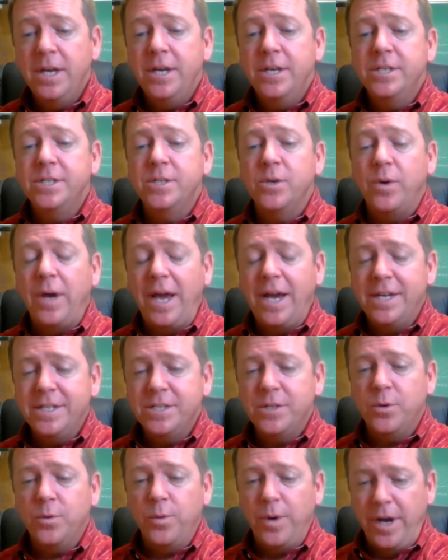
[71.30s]
So
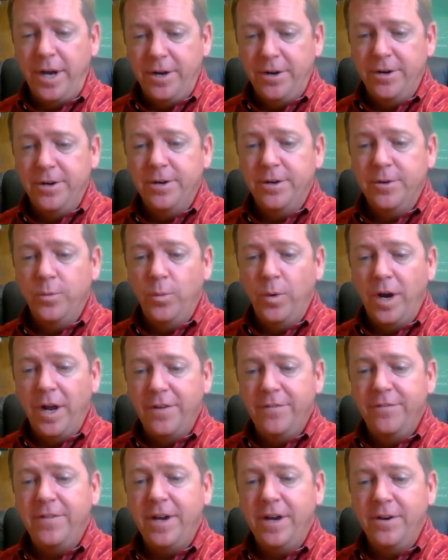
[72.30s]
as a writer, what
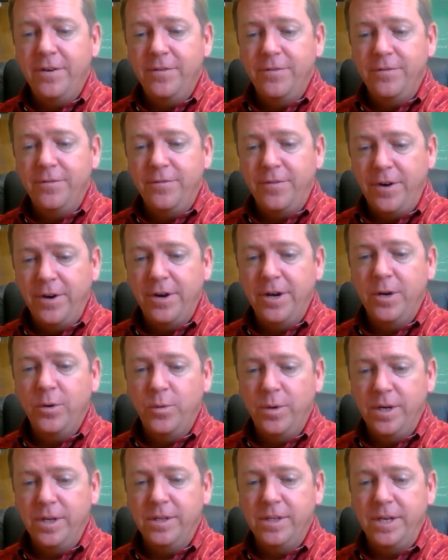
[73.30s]
I found very
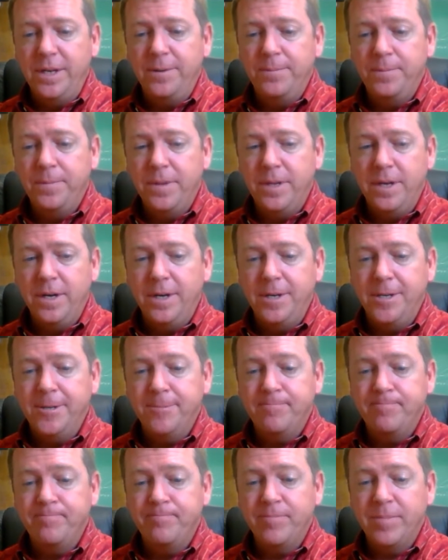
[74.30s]
quickly
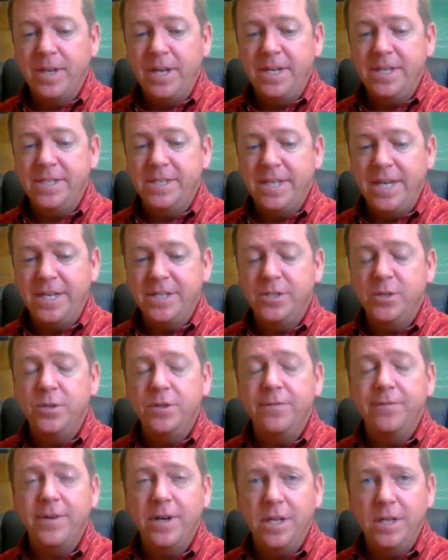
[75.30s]
is that to
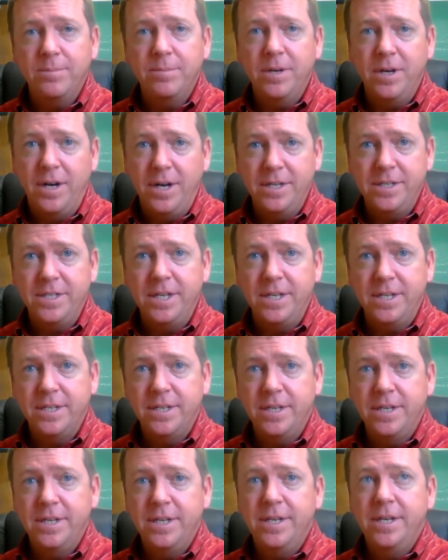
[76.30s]
develop content,
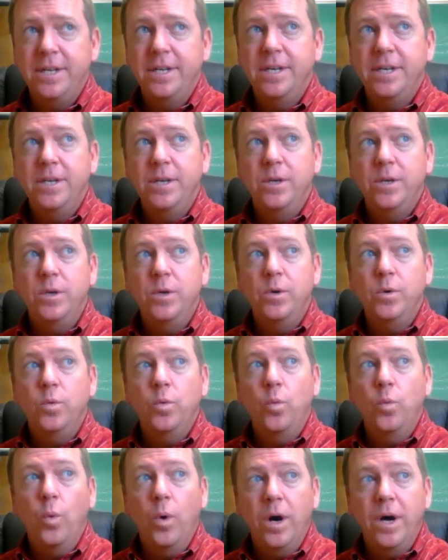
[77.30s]

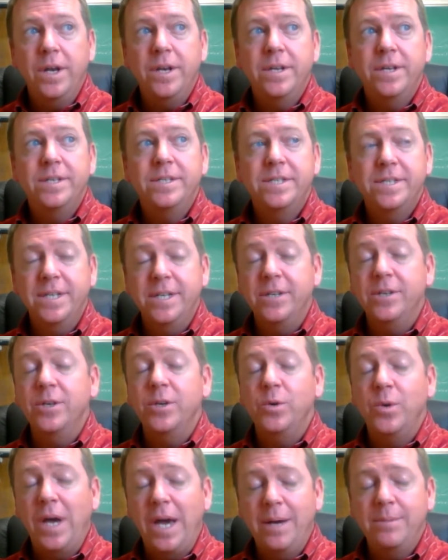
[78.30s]
one skill
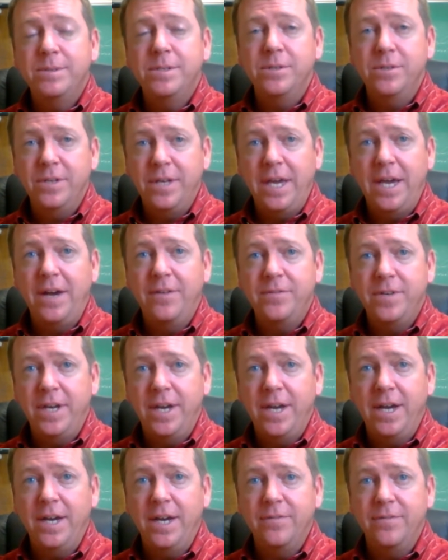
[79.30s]
you absolutely have to
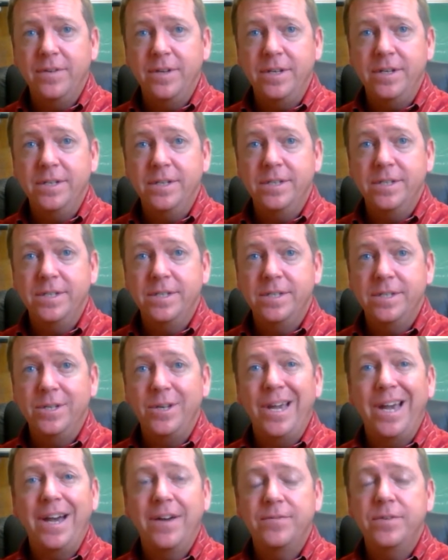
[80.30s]
have is
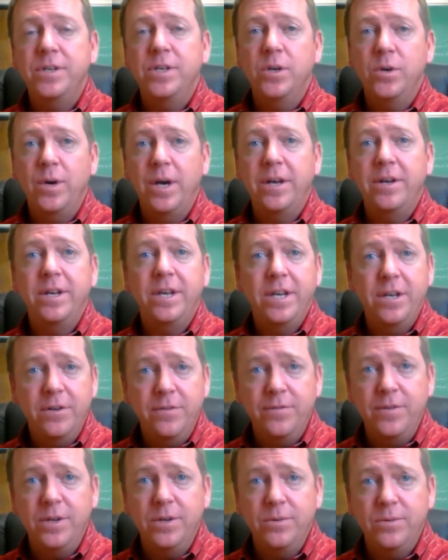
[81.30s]
you have to know how to
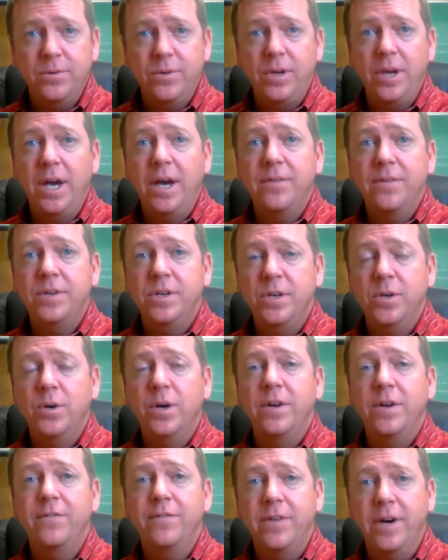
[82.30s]
interview. You have to know
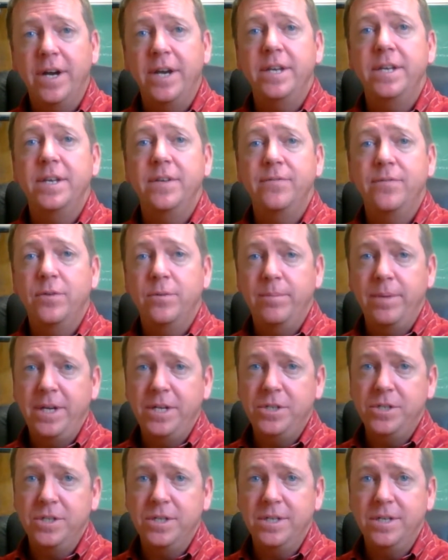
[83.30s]
how to find
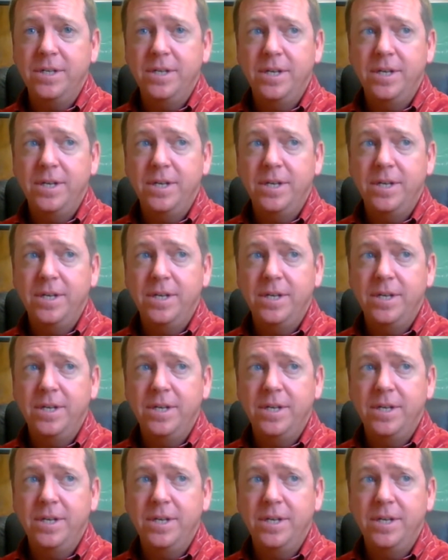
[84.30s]
information.